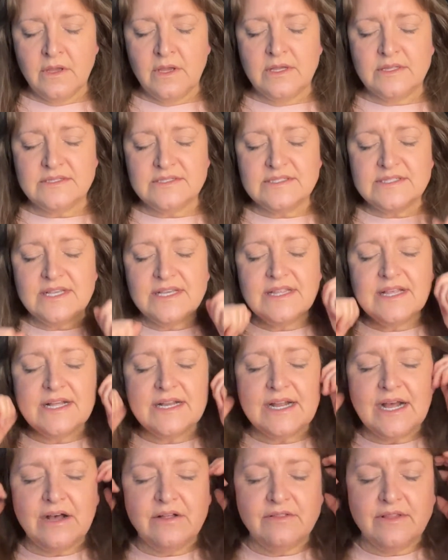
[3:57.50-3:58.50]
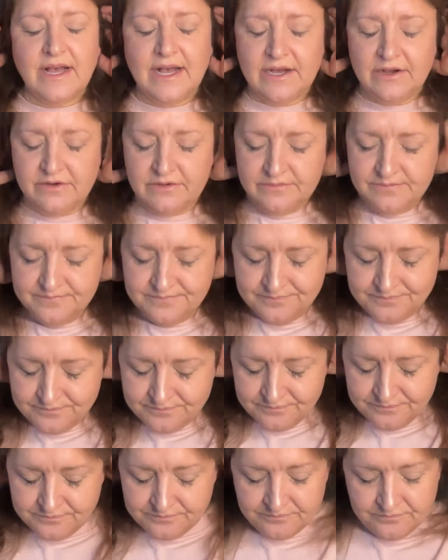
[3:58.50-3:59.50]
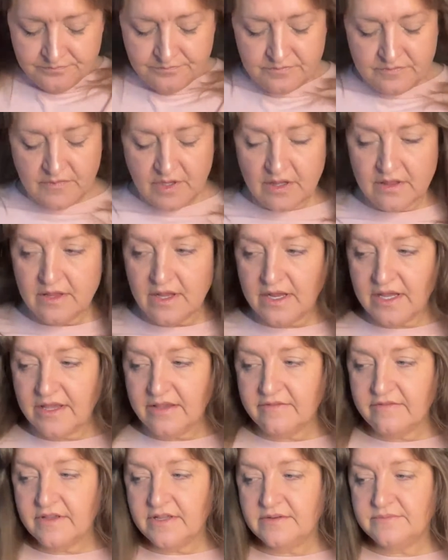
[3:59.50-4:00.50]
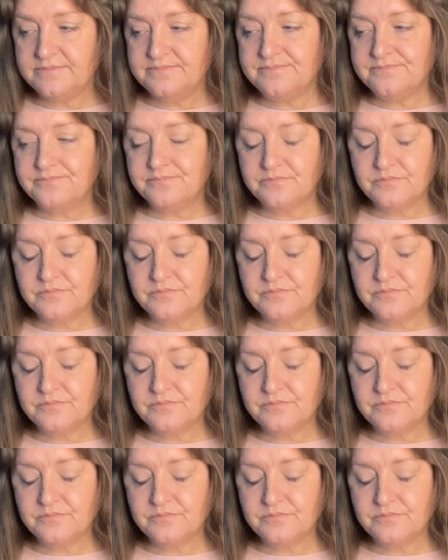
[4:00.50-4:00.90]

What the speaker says: And say that out loud, that even